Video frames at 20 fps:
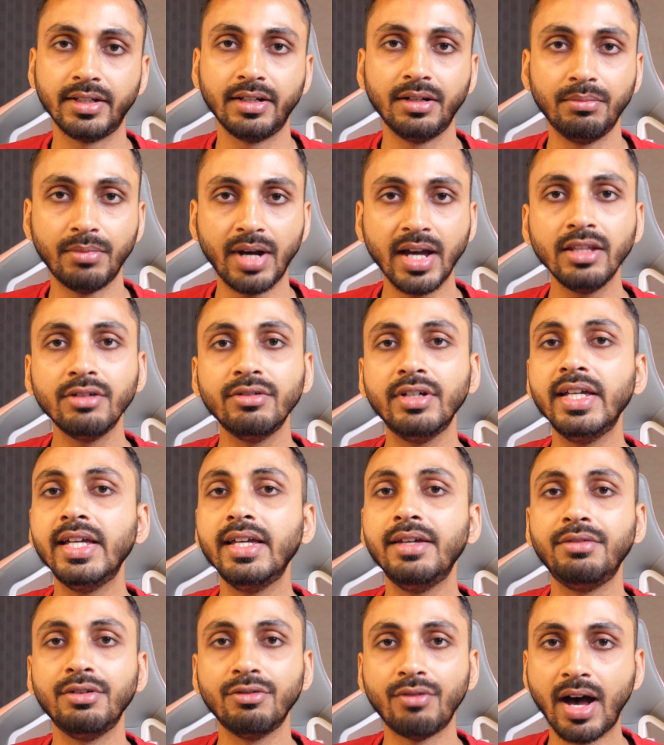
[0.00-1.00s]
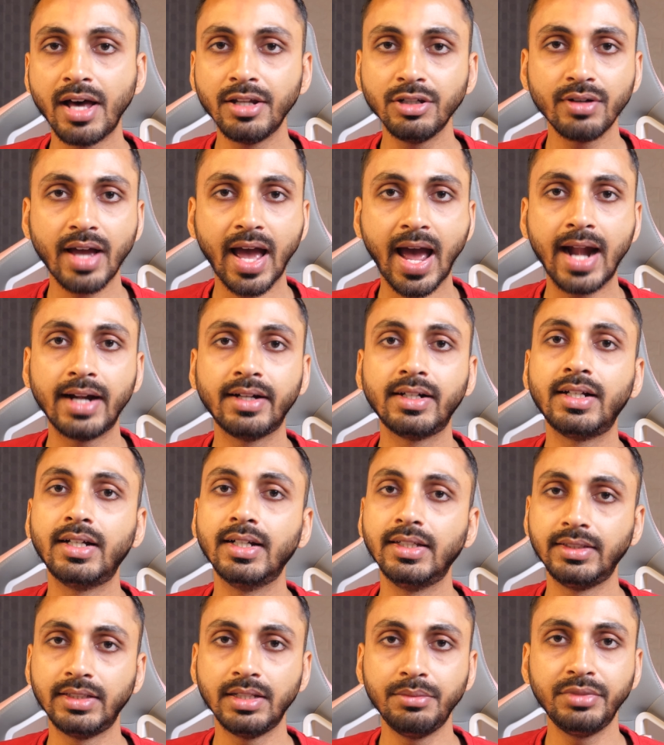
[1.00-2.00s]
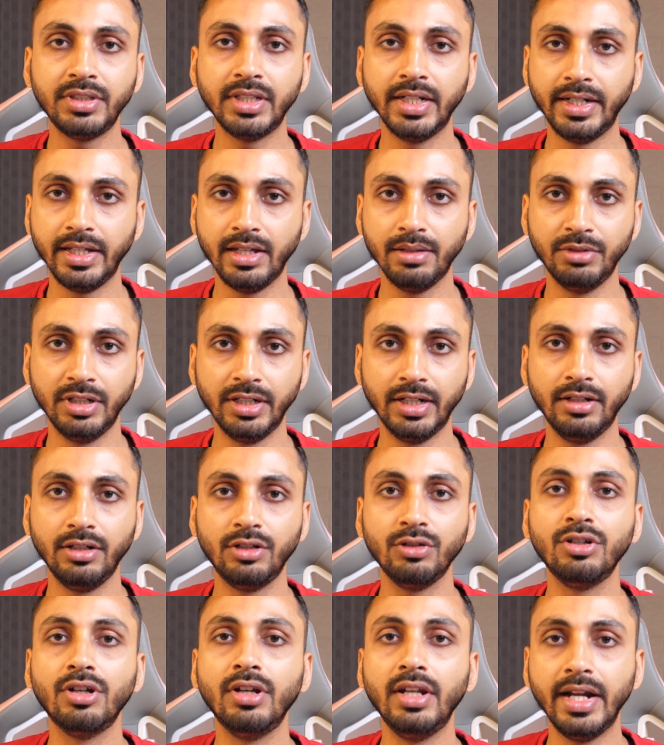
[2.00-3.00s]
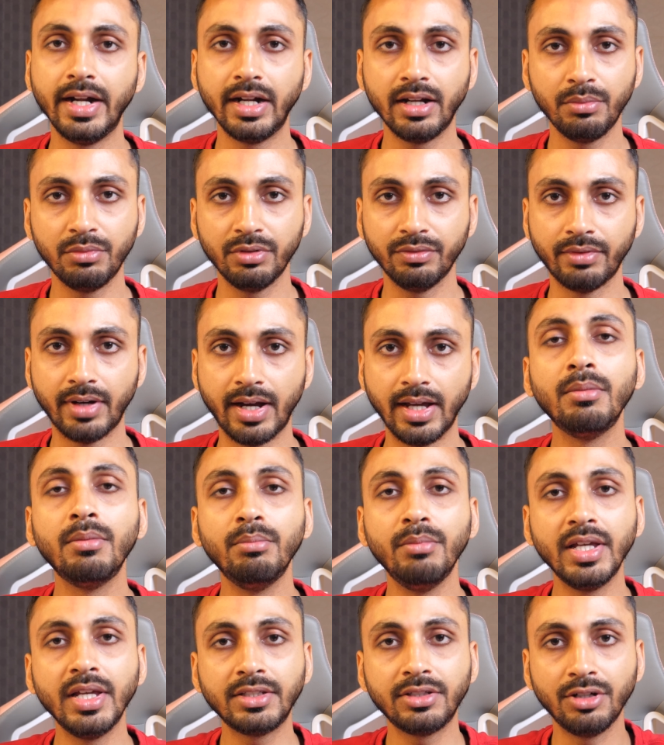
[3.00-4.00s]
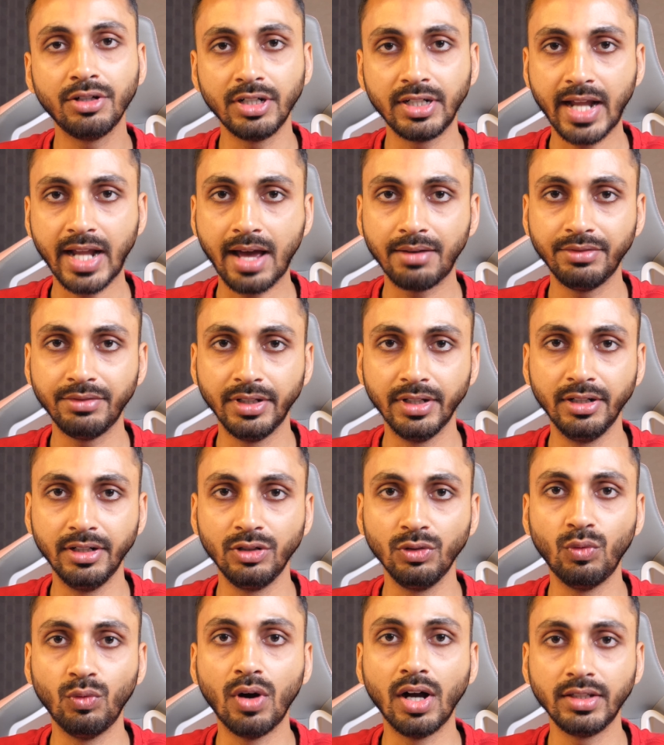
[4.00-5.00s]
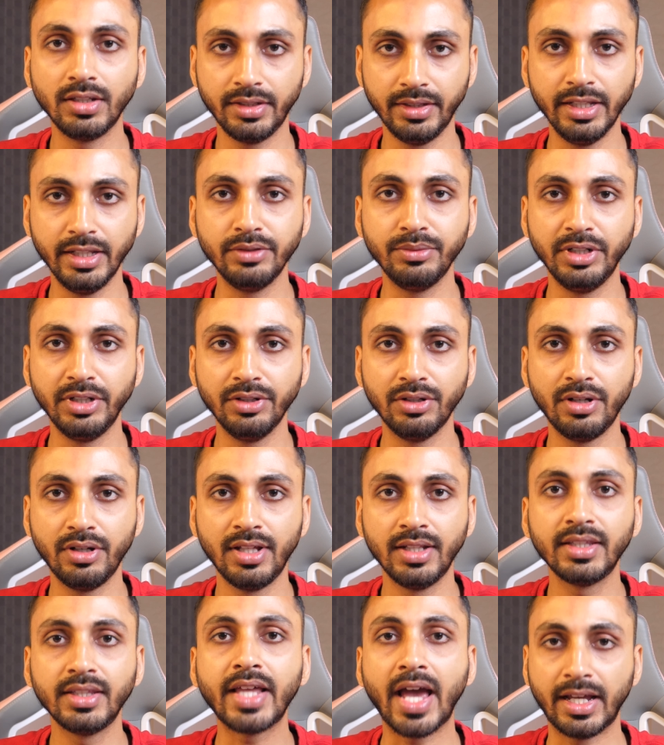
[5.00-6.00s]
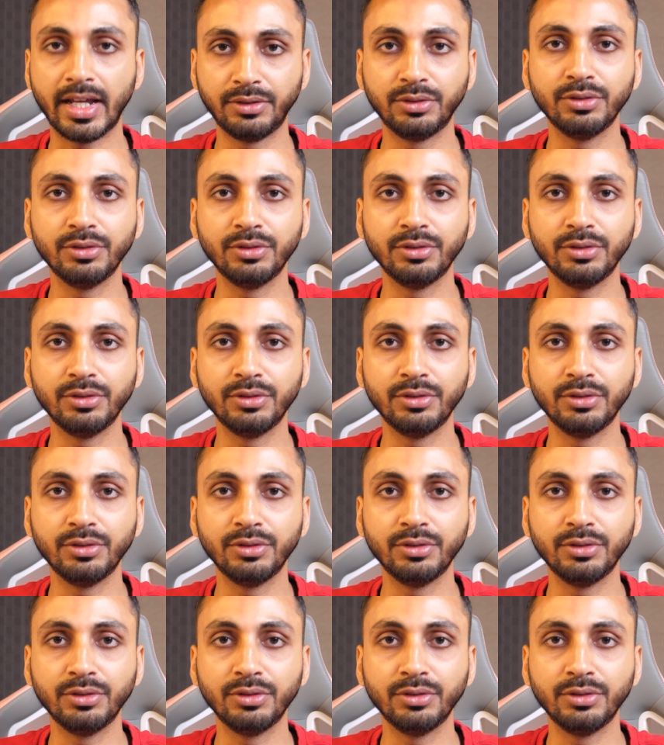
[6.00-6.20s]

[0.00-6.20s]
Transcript: by the way, if you want to add custom CTA button to your LinkedIn profile, make sure you tap here to watch this video. Thanks for